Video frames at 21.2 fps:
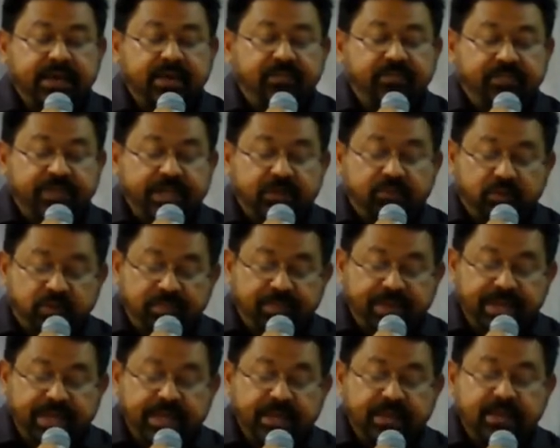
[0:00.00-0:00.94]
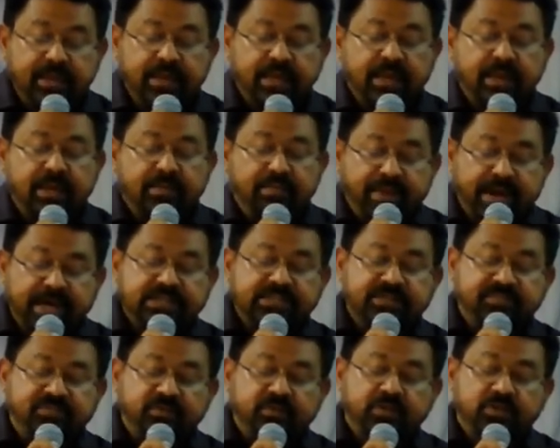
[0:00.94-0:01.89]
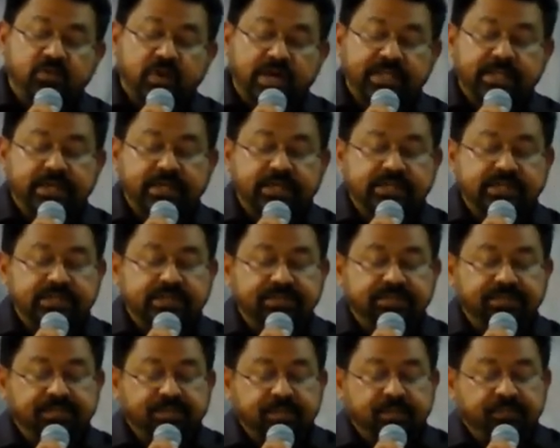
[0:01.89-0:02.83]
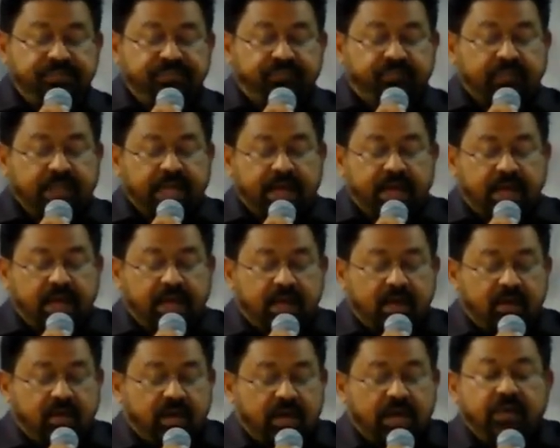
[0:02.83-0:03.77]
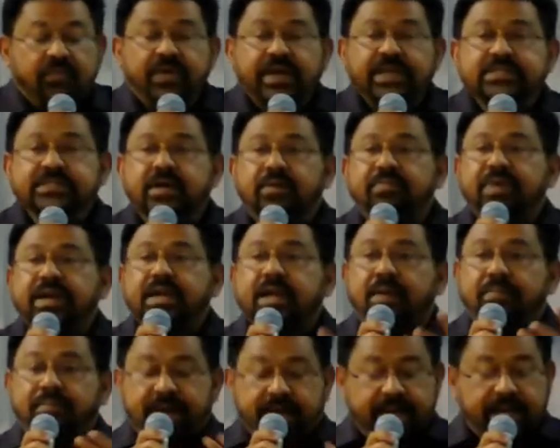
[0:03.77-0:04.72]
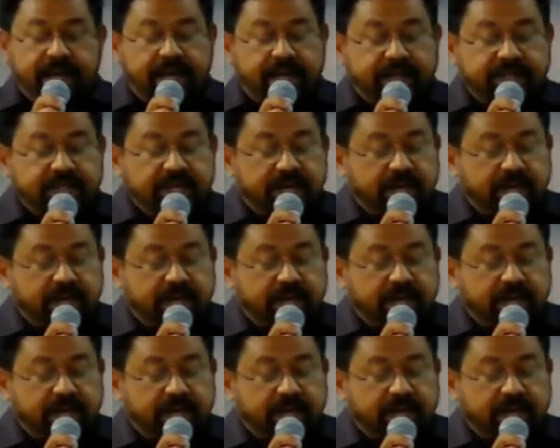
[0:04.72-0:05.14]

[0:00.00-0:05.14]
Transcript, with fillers: they would be merciful to others. When someone come and uh, tell